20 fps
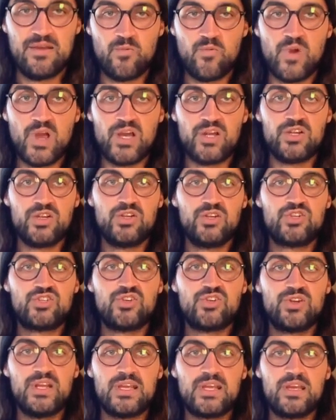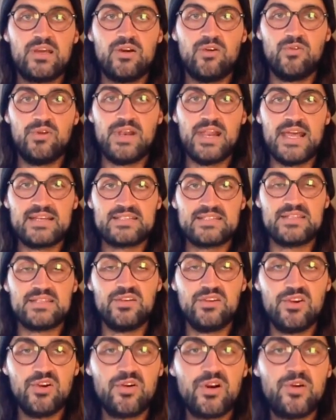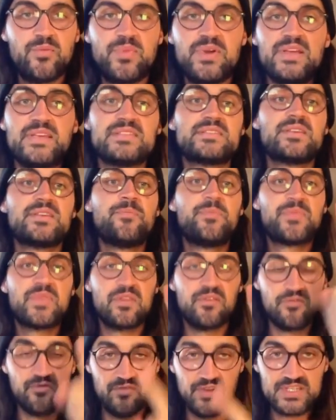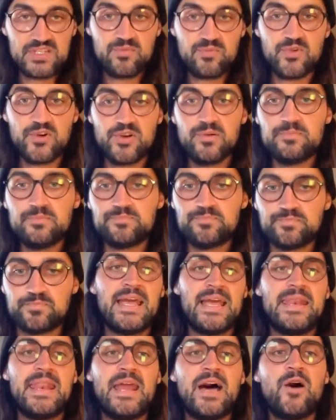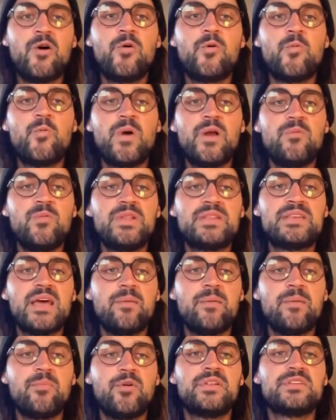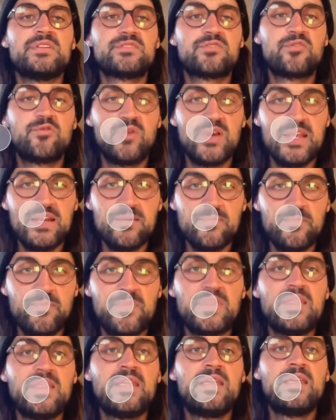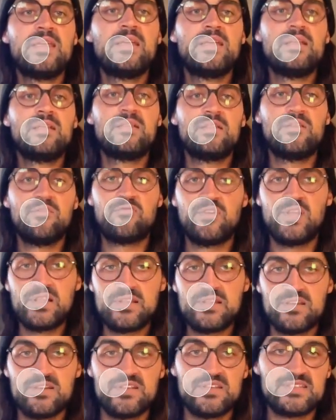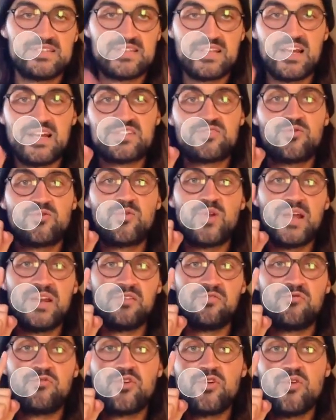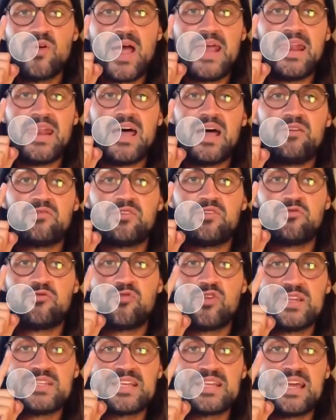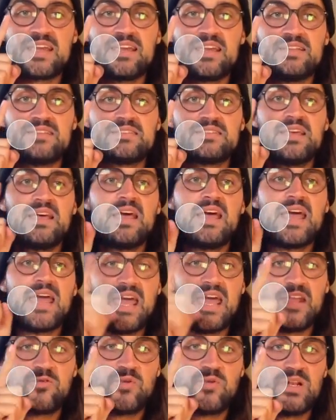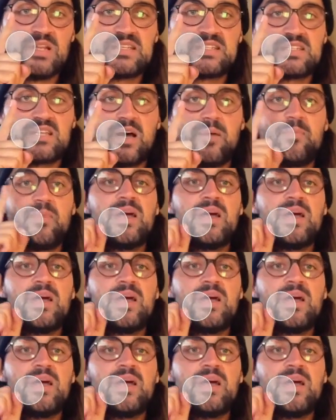where should I go next in Europe is visible. Now when we tap on the screen, the filter starts running through, and after 3 seconds it will stop